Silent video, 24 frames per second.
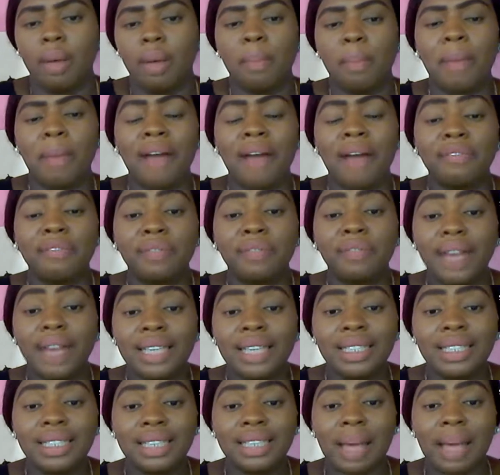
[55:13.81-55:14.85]

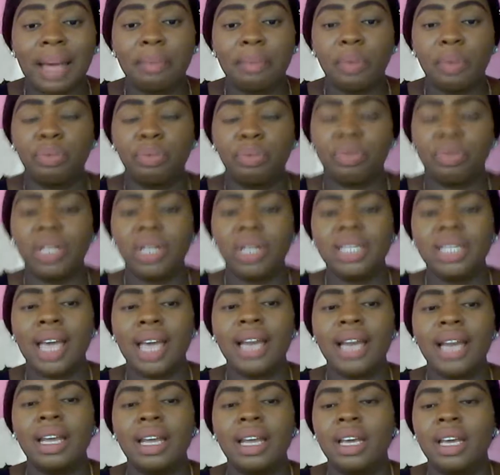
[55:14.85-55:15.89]
pamphlets can be
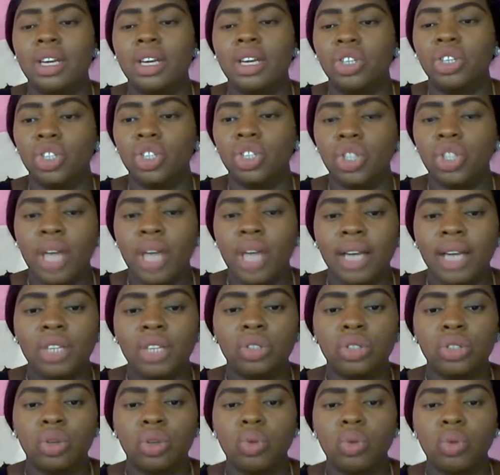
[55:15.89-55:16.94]
printed, shared
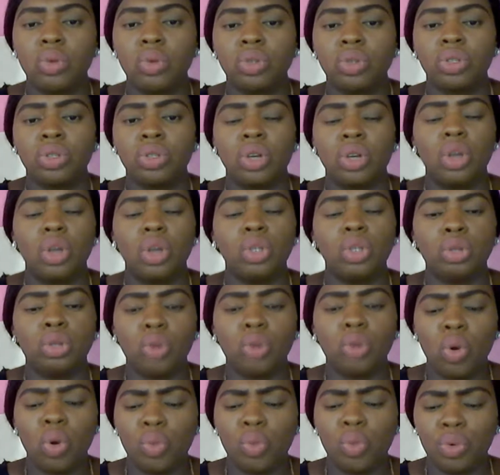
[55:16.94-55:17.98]
in schools,
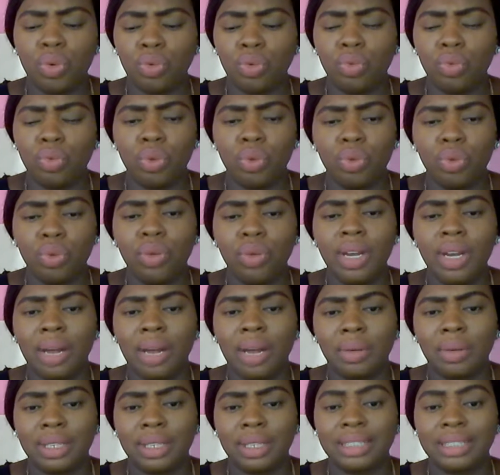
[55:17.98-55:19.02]
children will read
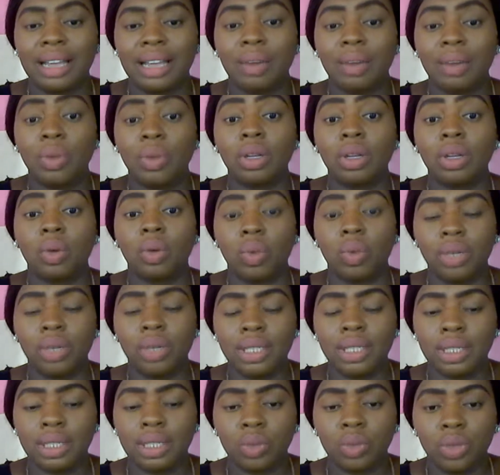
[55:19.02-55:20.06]
and understand what, oh,
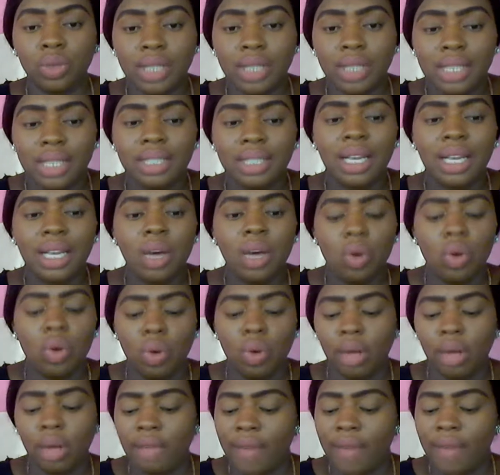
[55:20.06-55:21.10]
this is this.
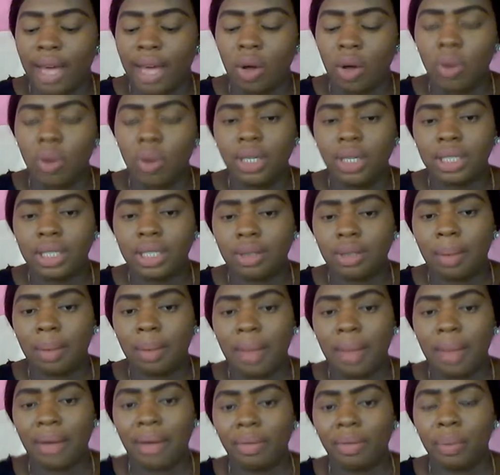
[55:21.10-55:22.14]
Okay, if I call this
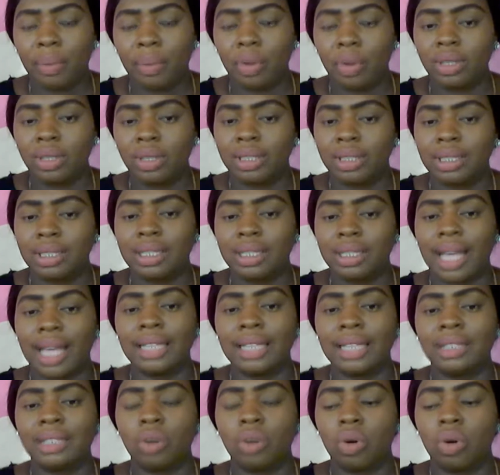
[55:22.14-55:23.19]
number and report this
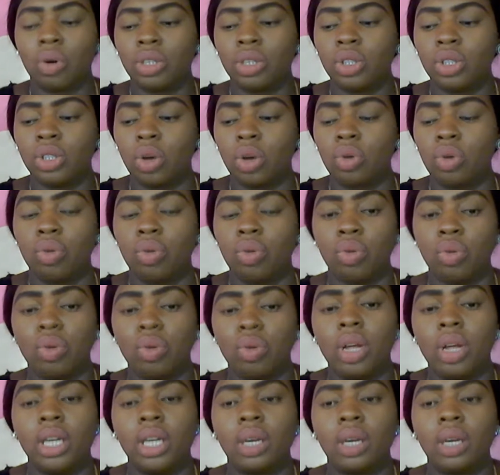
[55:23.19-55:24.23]
auntie or this uncle,
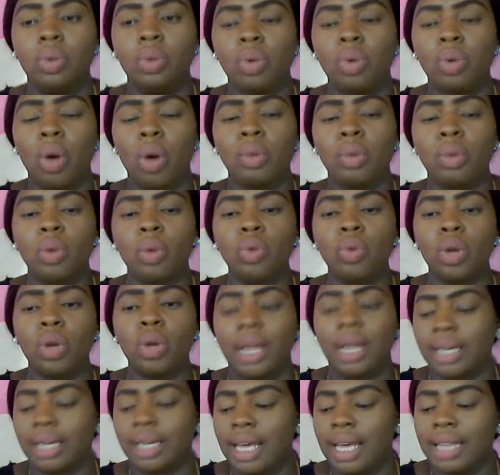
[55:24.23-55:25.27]
they will come. They will
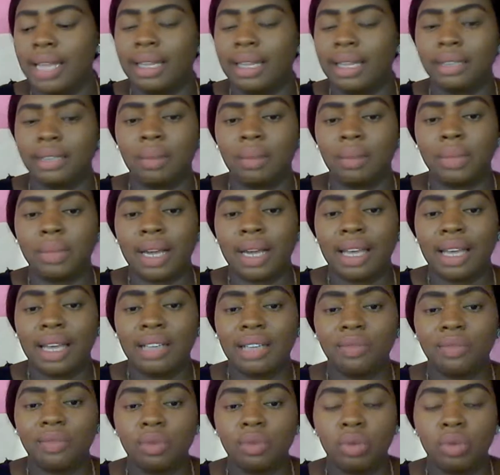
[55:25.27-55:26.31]
know that there's something
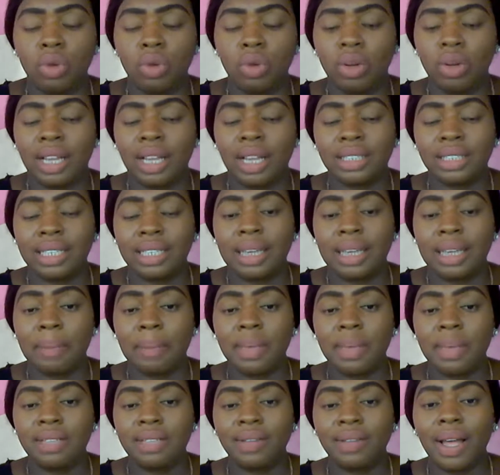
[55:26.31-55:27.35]
against known as
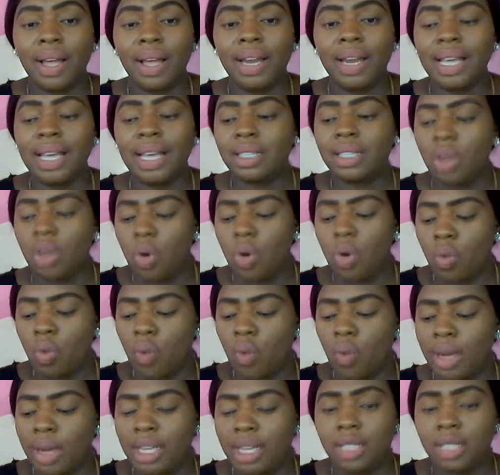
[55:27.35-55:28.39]
gender-based violence.
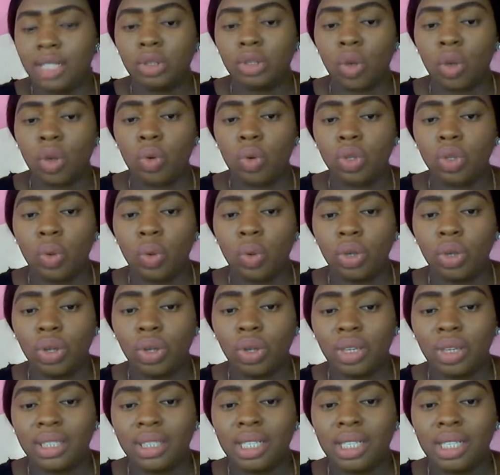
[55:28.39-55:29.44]
When this someone
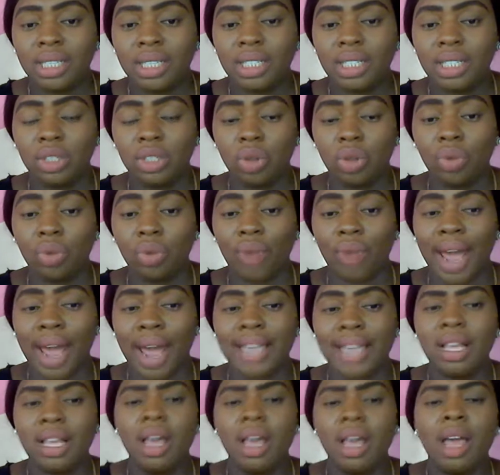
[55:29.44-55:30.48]
does this, it's not
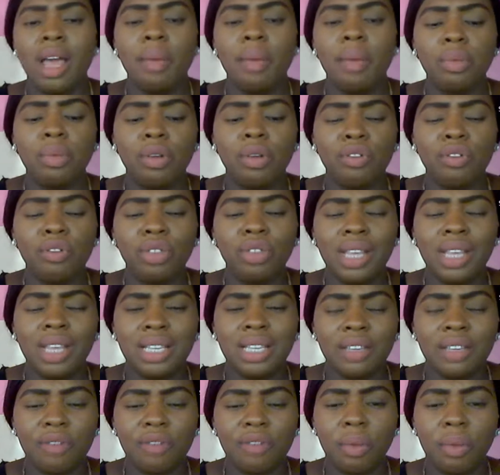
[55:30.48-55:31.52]
right.
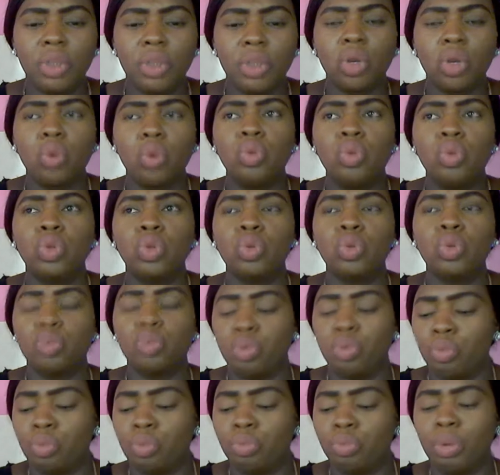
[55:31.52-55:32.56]
This information you should
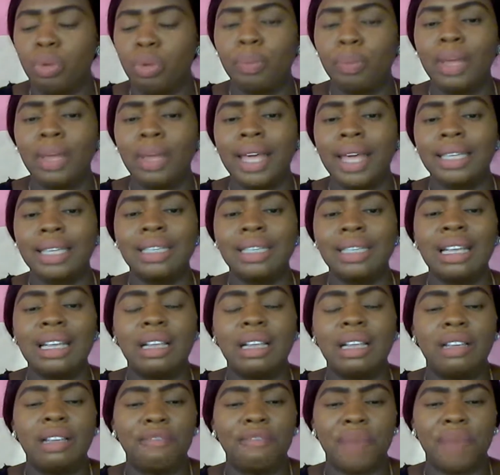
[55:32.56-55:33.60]
duplicate it
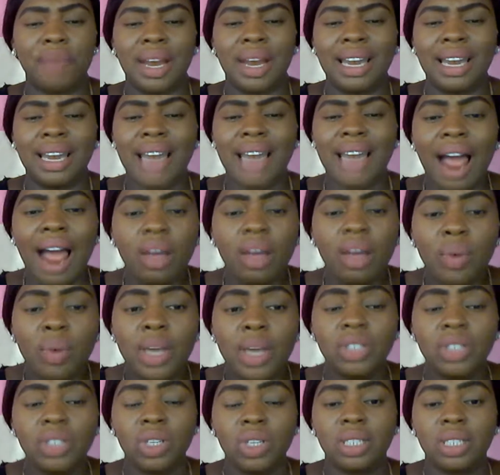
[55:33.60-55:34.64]
in different
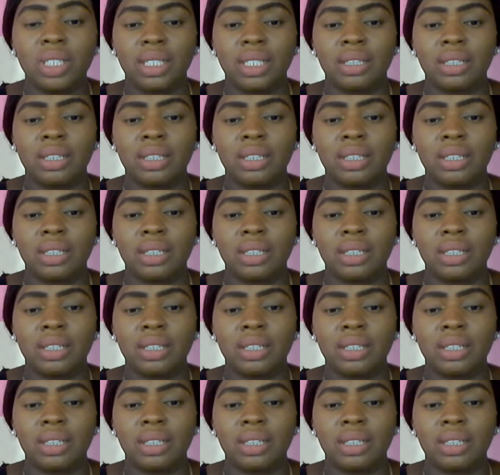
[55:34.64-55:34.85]
languages